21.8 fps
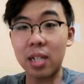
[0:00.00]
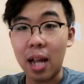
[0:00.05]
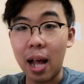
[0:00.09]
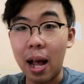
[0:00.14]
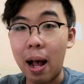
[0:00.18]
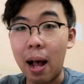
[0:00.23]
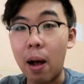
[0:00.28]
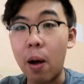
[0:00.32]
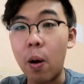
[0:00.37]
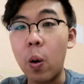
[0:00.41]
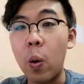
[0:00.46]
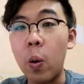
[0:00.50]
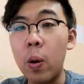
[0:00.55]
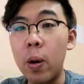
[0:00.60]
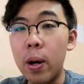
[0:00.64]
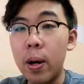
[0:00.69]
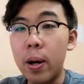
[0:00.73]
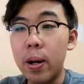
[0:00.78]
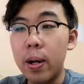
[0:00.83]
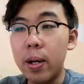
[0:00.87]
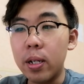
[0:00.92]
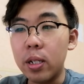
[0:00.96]
how
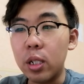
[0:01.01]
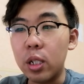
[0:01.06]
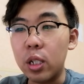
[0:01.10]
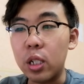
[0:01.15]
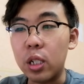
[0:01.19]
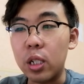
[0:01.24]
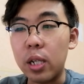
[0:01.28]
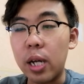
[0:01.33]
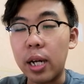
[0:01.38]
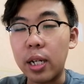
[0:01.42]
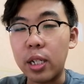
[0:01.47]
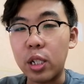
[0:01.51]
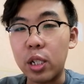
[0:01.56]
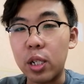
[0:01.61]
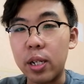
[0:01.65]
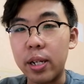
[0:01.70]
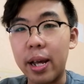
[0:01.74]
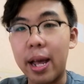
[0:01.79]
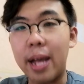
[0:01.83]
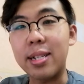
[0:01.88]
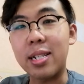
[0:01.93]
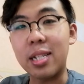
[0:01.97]
she
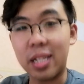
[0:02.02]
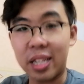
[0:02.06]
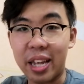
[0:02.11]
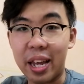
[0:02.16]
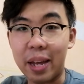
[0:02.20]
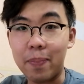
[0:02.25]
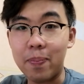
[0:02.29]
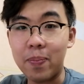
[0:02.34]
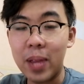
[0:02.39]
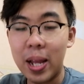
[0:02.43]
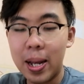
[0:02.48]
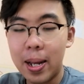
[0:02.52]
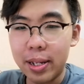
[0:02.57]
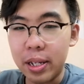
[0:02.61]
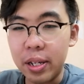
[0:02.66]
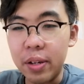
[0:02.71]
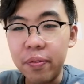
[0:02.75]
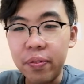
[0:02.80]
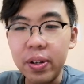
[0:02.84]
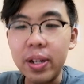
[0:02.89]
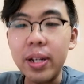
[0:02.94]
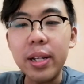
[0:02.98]
actually escaped.
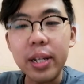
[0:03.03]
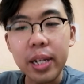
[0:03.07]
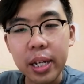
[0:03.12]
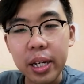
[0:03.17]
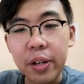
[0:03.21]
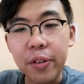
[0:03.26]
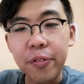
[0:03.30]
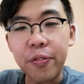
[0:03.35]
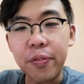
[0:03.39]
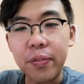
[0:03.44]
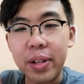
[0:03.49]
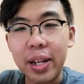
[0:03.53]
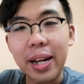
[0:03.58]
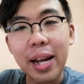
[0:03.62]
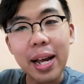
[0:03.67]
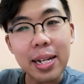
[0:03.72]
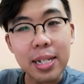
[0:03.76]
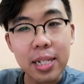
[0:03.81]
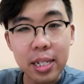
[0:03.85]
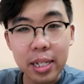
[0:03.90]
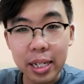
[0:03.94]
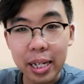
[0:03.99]
Even if they
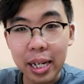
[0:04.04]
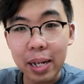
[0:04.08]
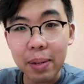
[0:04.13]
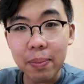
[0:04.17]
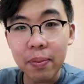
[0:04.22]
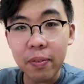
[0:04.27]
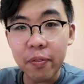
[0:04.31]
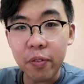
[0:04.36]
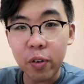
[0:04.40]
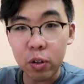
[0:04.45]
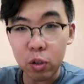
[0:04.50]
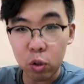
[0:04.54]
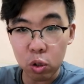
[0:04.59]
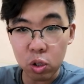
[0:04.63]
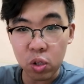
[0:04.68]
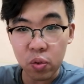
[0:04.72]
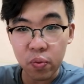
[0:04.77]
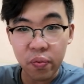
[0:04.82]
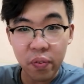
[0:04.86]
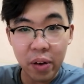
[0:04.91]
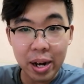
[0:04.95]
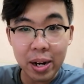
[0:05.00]
escape for those
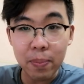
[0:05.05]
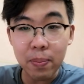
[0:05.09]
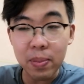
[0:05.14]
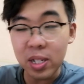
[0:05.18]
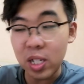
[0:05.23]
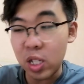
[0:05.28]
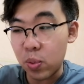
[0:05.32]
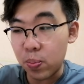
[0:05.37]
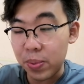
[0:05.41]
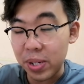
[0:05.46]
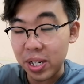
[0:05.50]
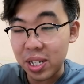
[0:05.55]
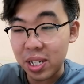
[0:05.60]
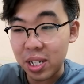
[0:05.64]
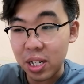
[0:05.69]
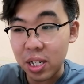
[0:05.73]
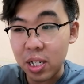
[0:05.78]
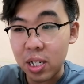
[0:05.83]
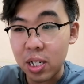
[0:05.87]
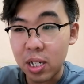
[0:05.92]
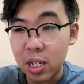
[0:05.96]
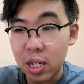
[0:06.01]
venomous
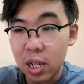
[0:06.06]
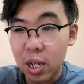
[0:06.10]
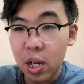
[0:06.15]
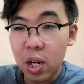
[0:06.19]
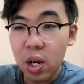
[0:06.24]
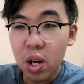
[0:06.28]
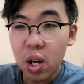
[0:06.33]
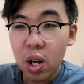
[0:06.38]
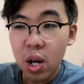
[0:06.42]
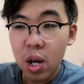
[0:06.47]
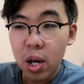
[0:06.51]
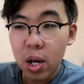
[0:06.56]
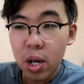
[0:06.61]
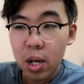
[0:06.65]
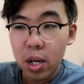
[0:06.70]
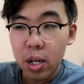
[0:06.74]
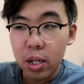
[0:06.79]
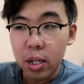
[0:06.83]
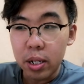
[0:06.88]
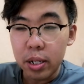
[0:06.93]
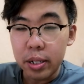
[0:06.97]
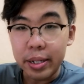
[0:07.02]
species,
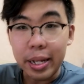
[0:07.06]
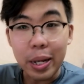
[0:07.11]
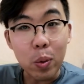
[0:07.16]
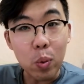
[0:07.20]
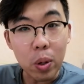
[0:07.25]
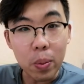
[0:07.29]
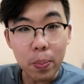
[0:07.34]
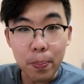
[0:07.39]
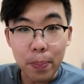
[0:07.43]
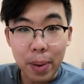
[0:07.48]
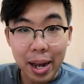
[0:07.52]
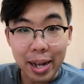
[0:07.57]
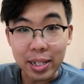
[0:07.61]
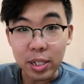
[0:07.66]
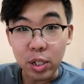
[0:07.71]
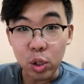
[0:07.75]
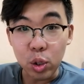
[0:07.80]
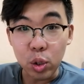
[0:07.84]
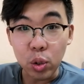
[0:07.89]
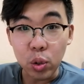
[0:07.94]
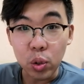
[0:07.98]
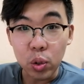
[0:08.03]
they won't bite
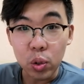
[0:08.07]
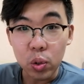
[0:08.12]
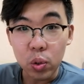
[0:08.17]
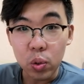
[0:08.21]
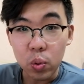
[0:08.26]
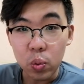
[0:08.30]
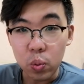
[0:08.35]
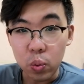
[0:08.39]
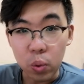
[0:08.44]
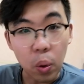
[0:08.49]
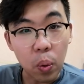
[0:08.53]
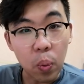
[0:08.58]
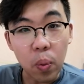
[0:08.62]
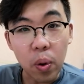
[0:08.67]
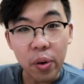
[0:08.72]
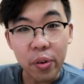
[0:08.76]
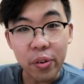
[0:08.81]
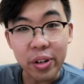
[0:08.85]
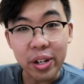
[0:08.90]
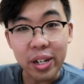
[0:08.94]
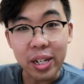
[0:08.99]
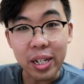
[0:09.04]
you don't
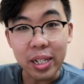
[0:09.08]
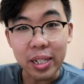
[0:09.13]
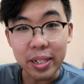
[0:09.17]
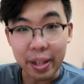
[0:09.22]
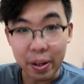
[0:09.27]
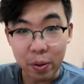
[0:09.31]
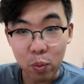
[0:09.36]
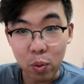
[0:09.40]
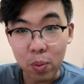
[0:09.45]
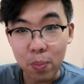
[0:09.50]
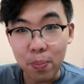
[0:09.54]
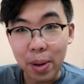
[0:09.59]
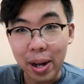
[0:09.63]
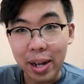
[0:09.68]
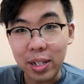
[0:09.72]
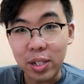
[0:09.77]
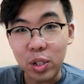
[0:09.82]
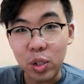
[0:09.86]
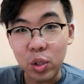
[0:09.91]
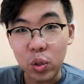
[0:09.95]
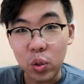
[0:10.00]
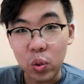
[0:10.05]
worry, they won't
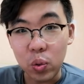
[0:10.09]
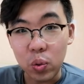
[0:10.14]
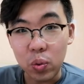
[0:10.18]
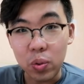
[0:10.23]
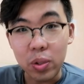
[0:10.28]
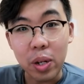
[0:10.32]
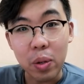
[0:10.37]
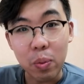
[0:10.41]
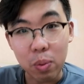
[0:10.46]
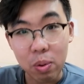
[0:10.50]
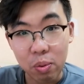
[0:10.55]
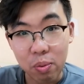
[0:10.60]
bite you, they will